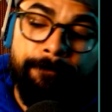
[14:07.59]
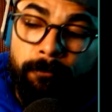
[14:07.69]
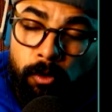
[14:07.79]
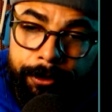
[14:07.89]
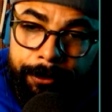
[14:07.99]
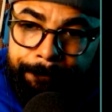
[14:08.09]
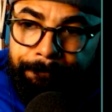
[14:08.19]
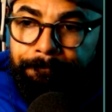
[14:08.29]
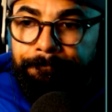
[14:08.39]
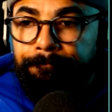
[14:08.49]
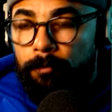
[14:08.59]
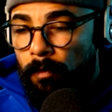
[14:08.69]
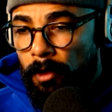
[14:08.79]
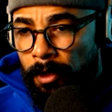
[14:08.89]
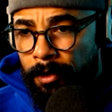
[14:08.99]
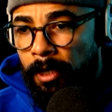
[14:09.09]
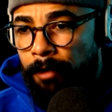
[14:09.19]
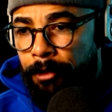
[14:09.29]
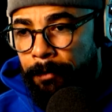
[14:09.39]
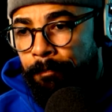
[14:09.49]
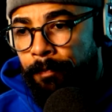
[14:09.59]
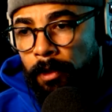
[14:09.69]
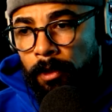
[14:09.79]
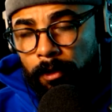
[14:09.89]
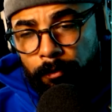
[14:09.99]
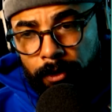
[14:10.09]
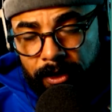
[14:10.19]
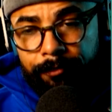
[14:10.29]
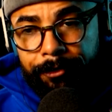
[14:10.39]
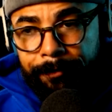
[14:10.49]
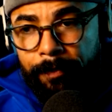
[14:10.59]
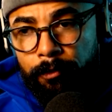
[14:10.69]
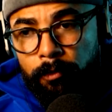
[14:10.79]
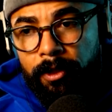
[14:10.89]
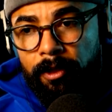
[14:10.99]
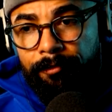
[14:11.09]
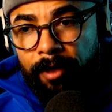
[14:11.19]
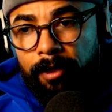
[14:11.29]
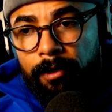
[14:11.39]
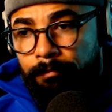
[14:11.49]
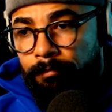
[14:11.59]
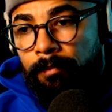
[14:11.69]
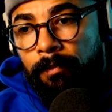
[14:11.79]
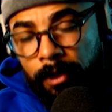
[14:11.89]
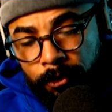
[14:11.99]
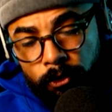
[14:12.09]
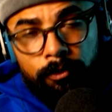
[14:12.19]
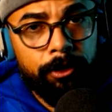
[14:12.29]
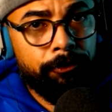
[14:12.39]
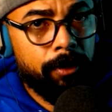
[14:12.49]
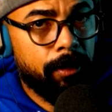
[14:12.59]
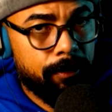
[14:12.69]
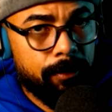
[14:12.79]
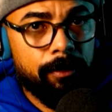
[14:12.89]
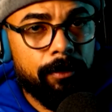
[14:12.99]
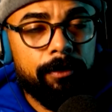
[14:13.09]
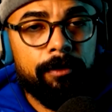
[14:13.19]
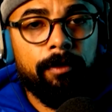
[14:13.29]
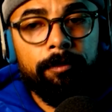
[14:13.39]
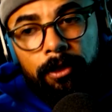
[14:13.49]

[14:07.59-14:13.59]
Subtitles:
Of course, I think every believer, everyone in the faith is to a degree an idealist, right?